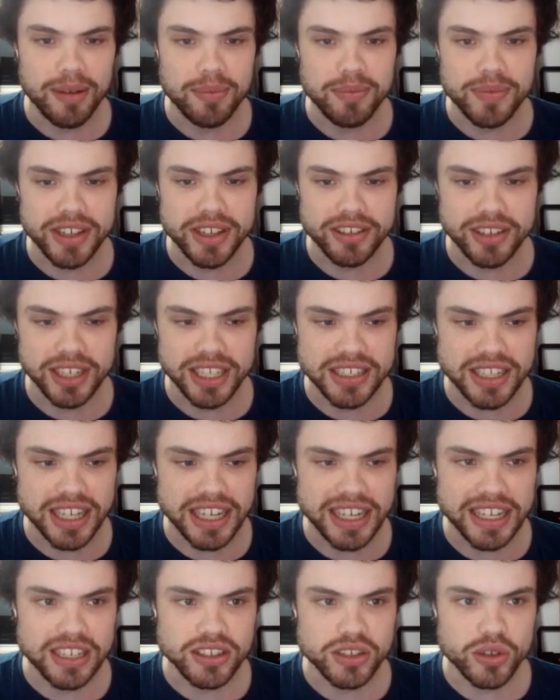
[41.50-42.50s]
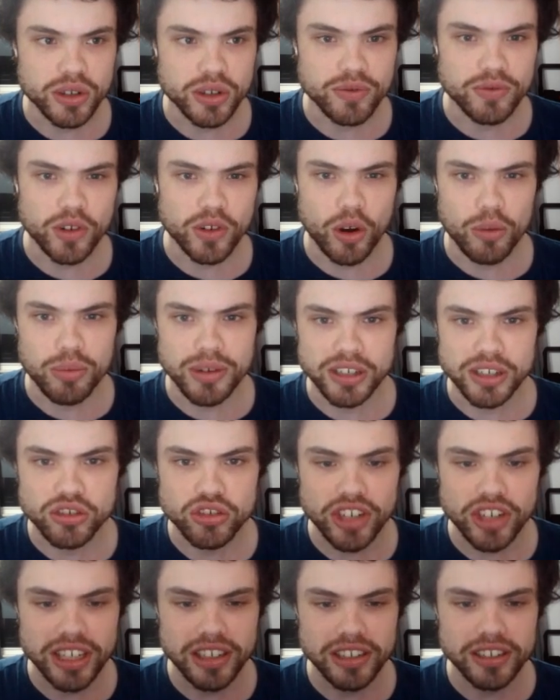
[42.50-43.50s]
There is a sort of opening
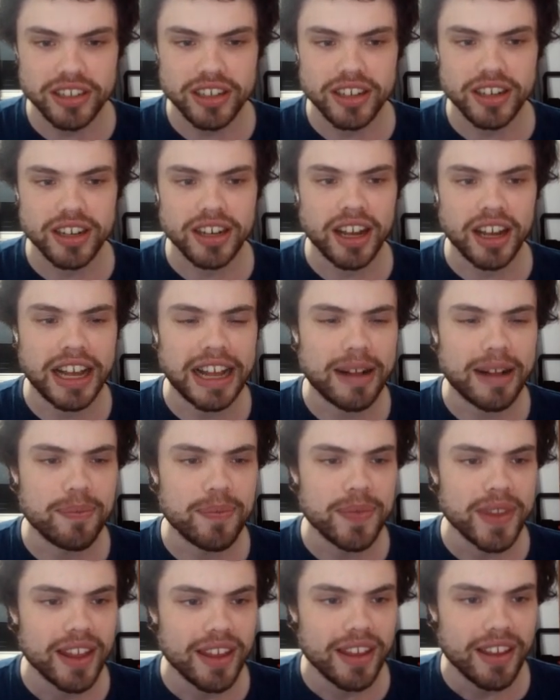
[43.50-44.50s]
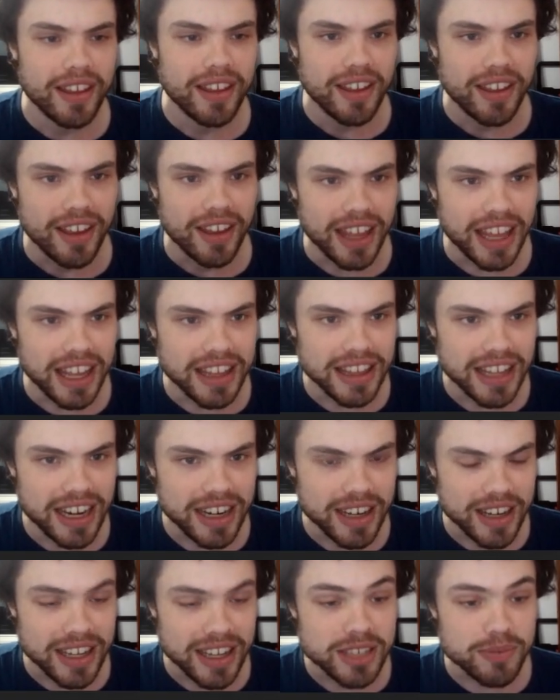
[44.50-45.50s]
trailer. And
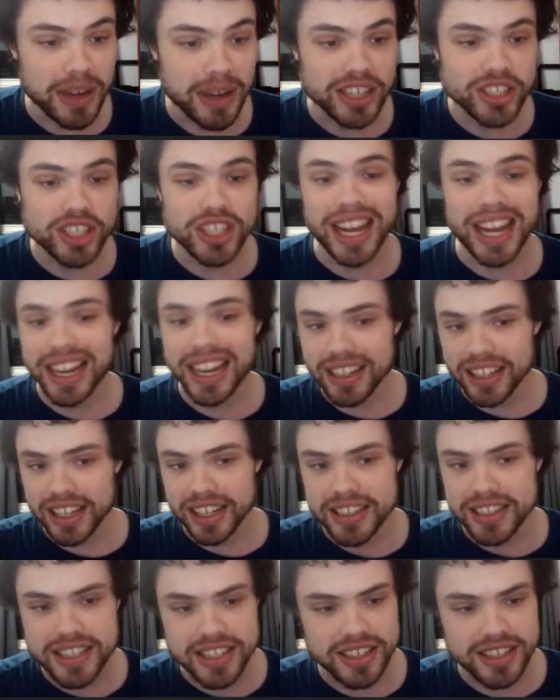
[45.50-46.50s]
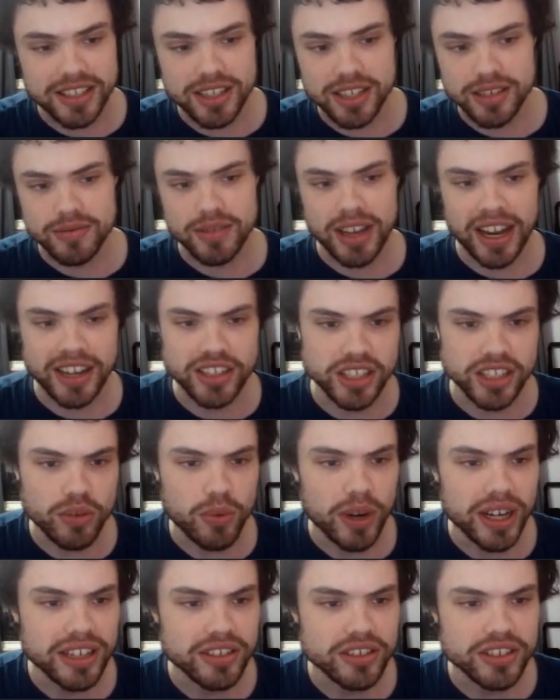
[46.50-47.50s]
then expansion highlights. This is actually
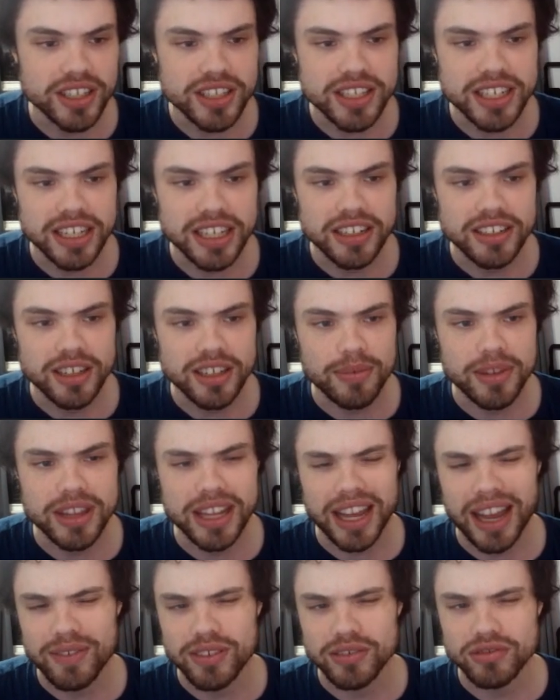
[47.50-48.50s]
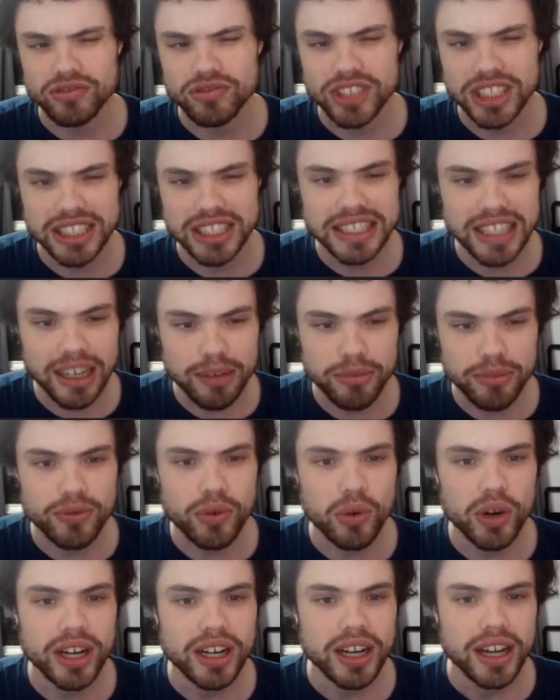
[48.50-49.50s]
quite interesting, something they haven't really done
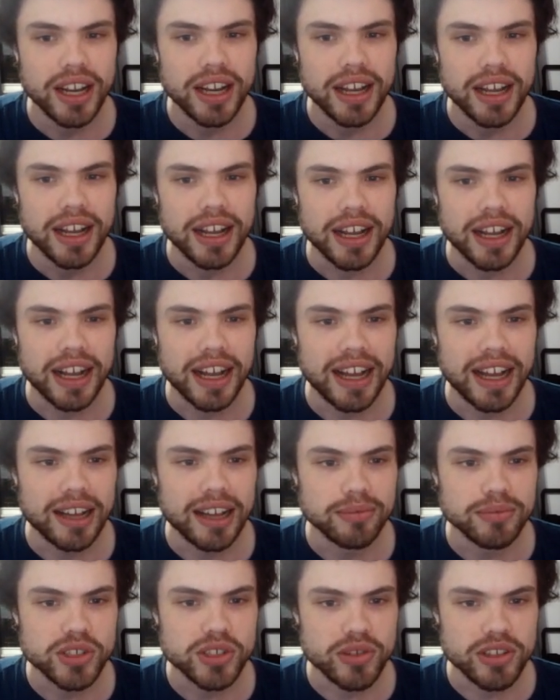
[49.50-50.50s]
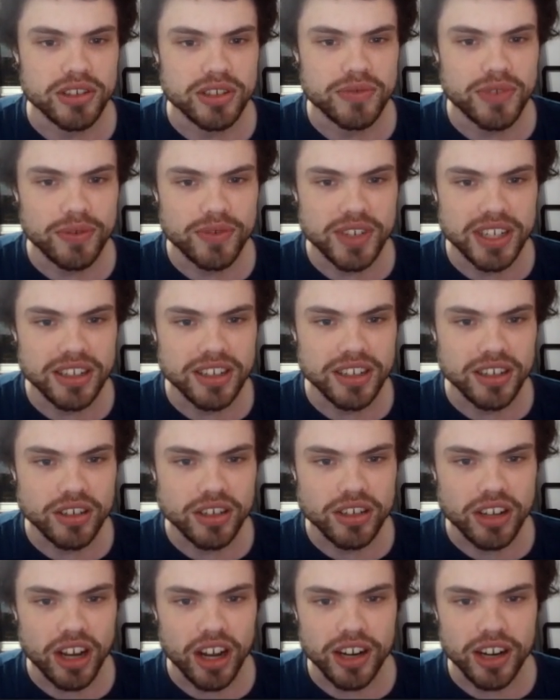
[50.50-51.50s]
before. So there's 15
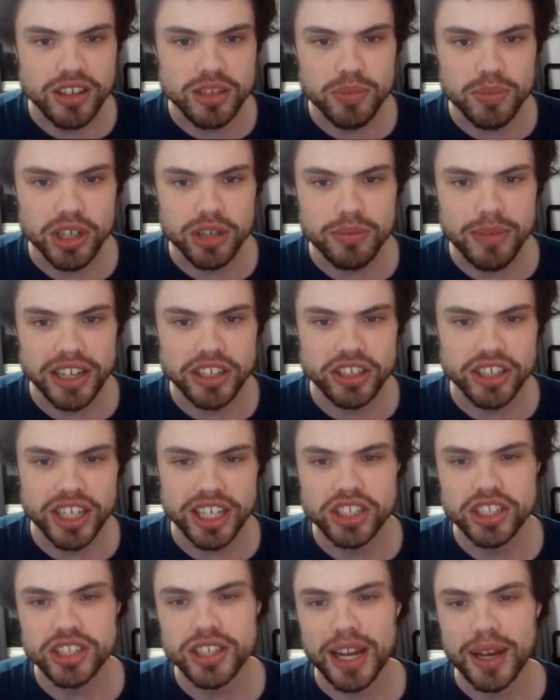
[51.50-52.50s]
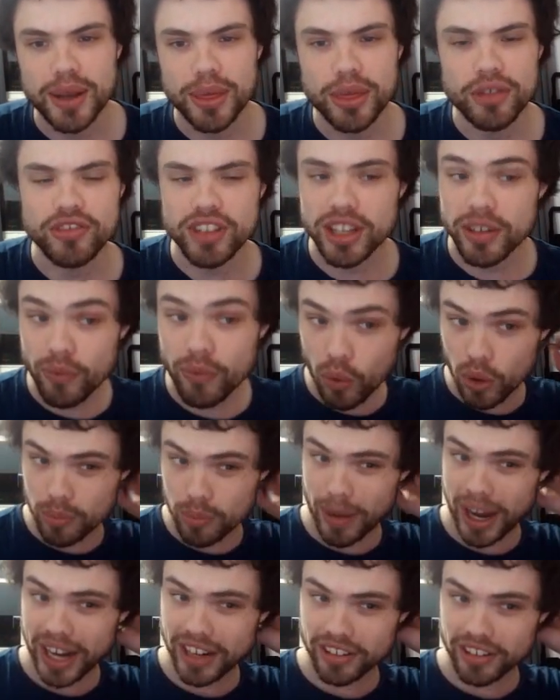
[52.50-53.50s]
cards per major nation and 3 for
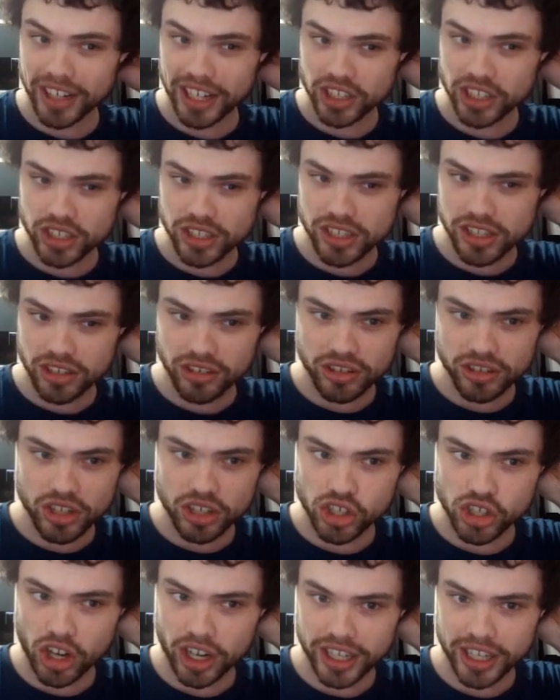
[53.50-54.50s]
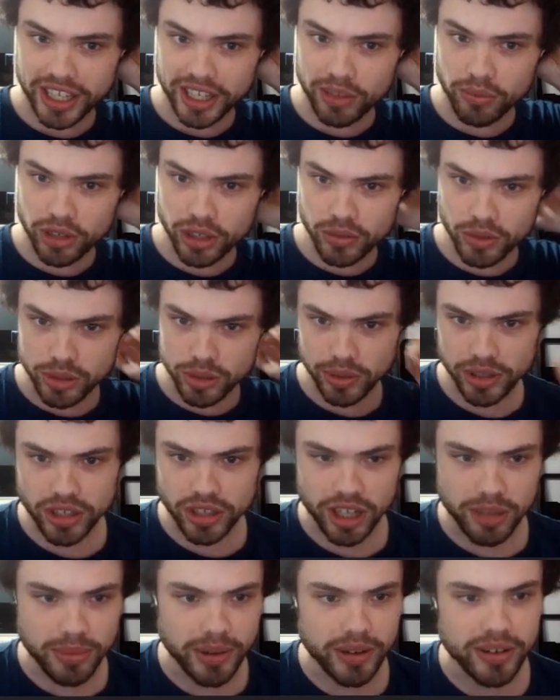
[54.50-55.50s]
minor nations. There's the shock keyword, which we'll
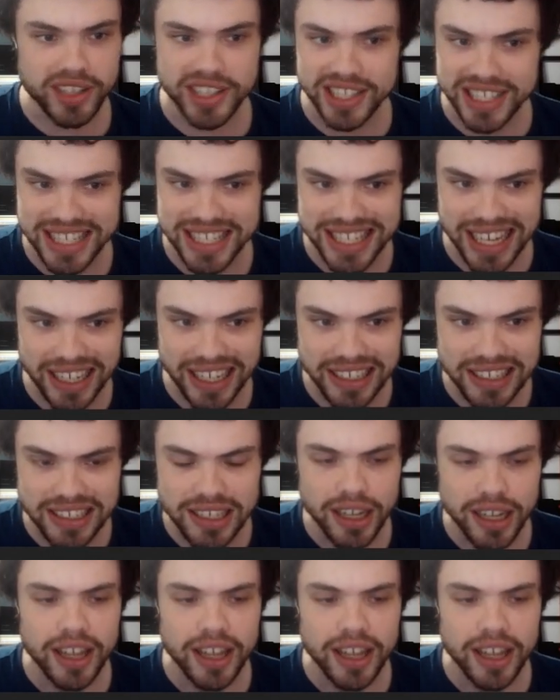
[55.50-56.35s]
talk about in a second.